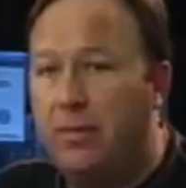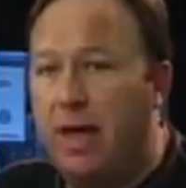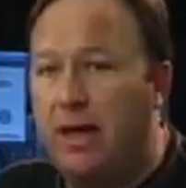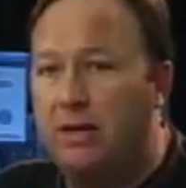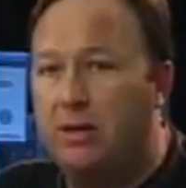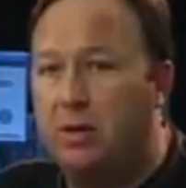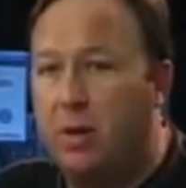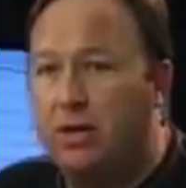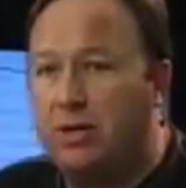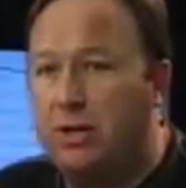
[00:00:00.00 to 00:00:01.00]
That is the
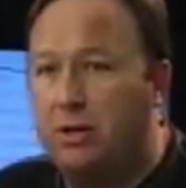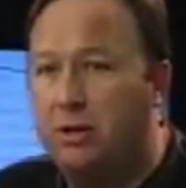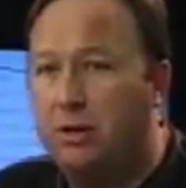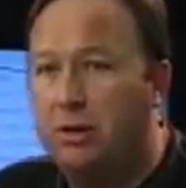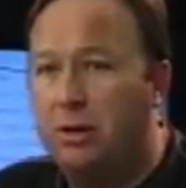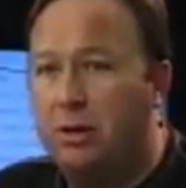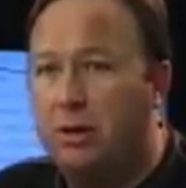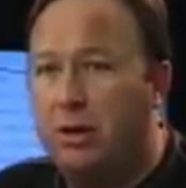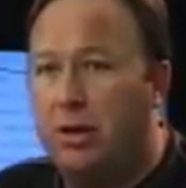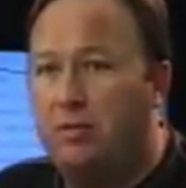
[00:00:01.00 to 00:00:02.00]
question.
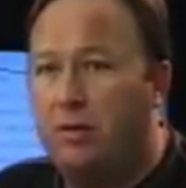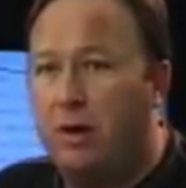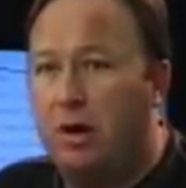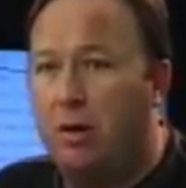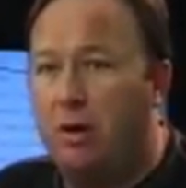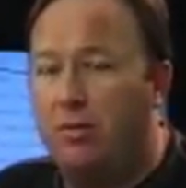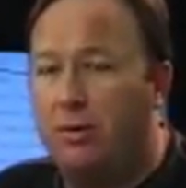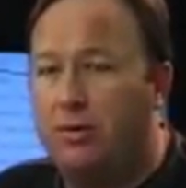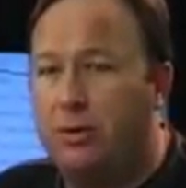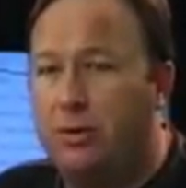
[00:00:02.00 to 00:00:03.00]
And if you go over
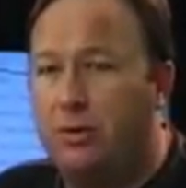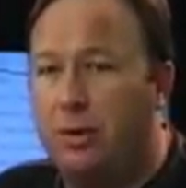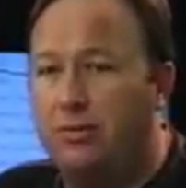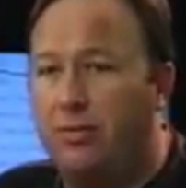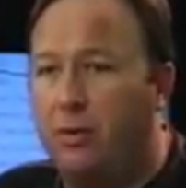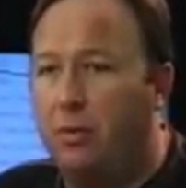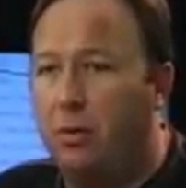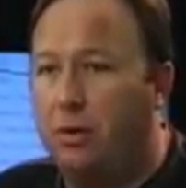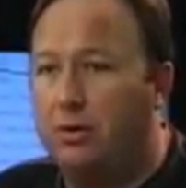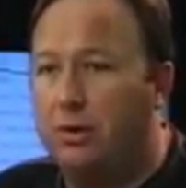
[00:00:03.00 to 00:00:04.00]
to
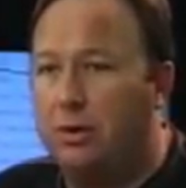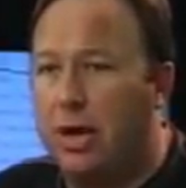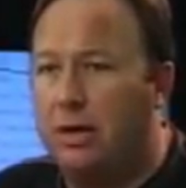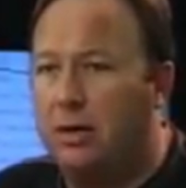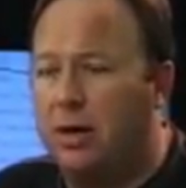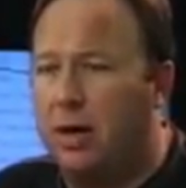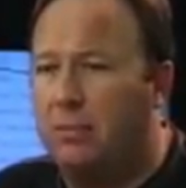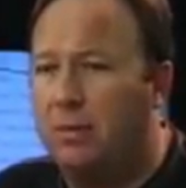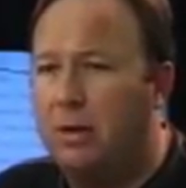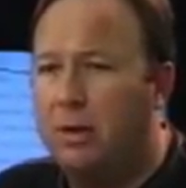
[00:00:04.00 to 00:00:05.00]

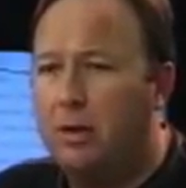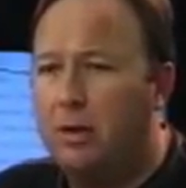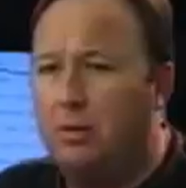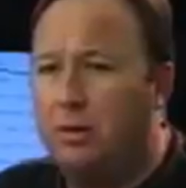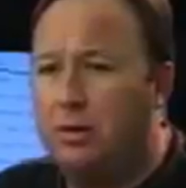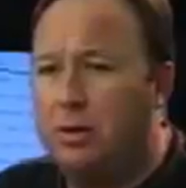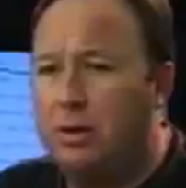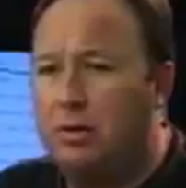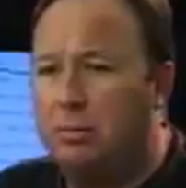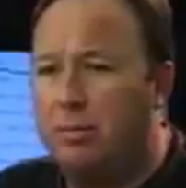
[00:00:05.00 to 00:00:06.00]
Infowars.com, you can see
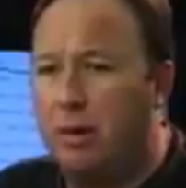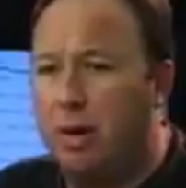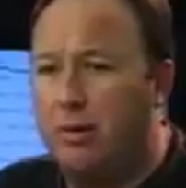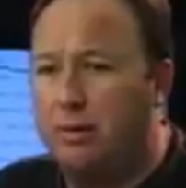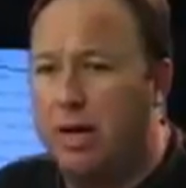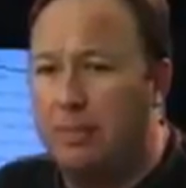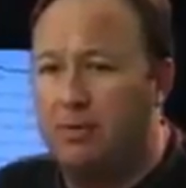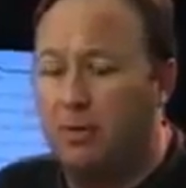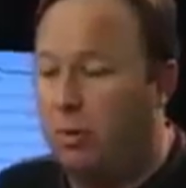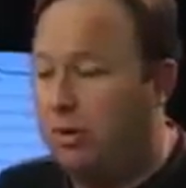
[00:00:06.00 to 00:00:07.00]
some of our other top
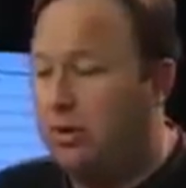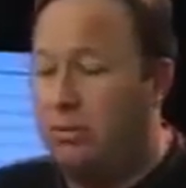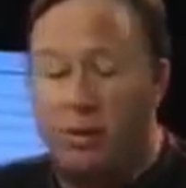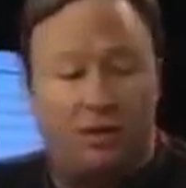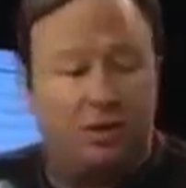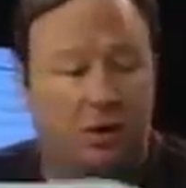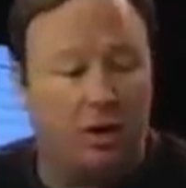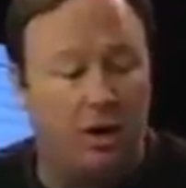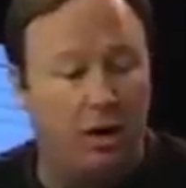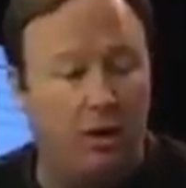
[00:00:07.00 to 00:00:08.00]
stories there. But let's
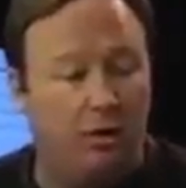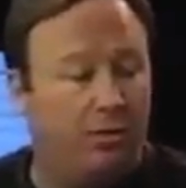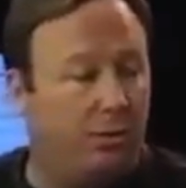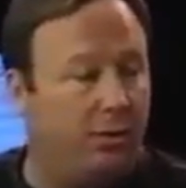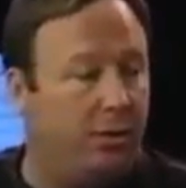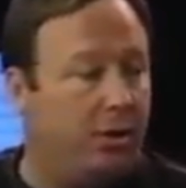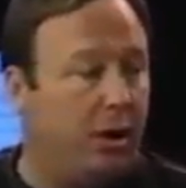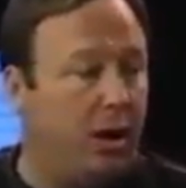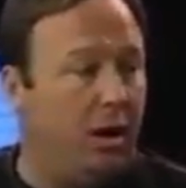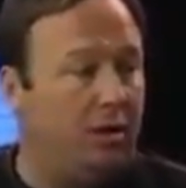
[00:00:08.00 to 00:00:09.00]
hurry through your
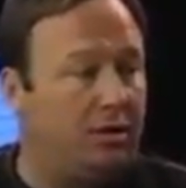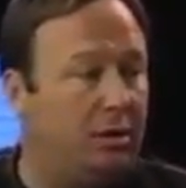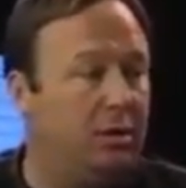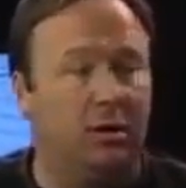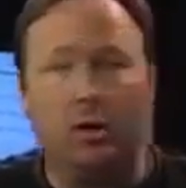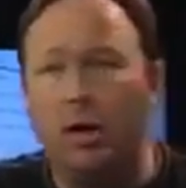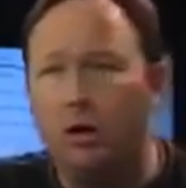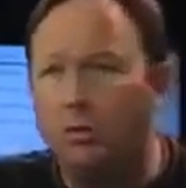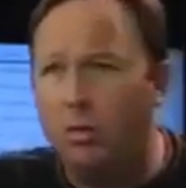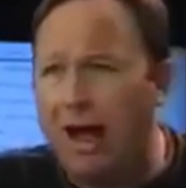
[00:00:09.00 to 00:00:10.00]
calls
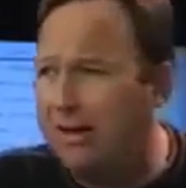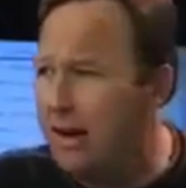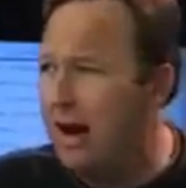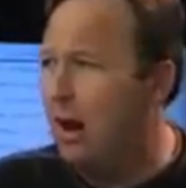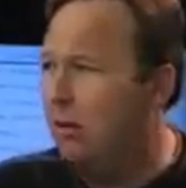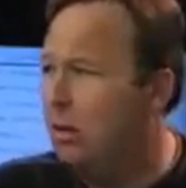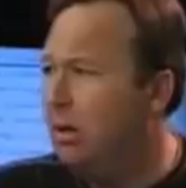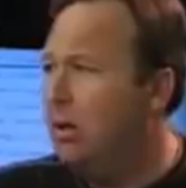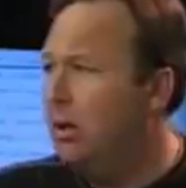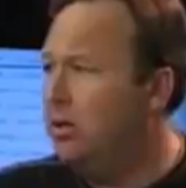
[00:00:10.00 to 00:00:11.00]
right now.
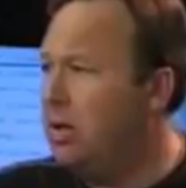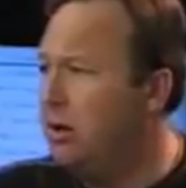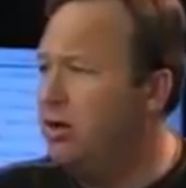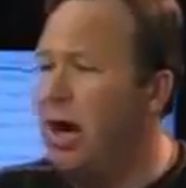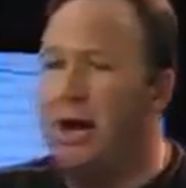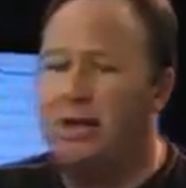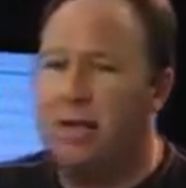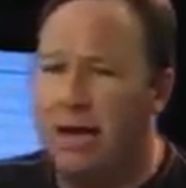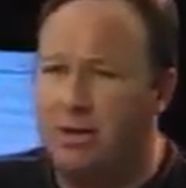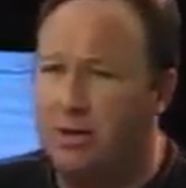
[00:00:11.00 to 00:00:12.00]
Let's go to John in
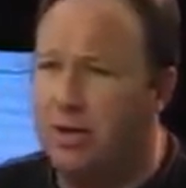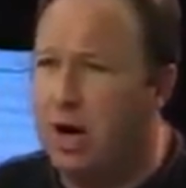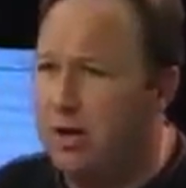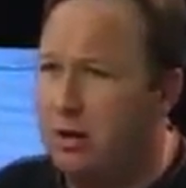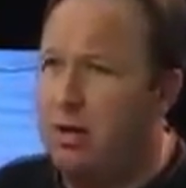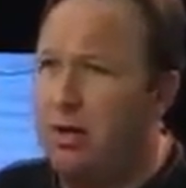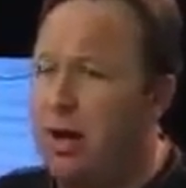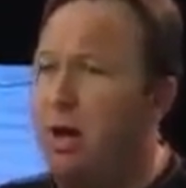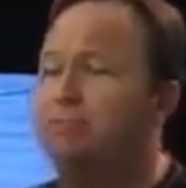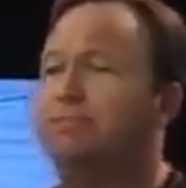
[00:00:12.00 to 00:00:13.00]
Texas. John, you're on the
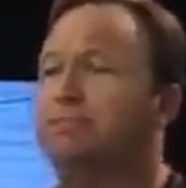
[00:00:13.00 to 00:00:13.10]
air.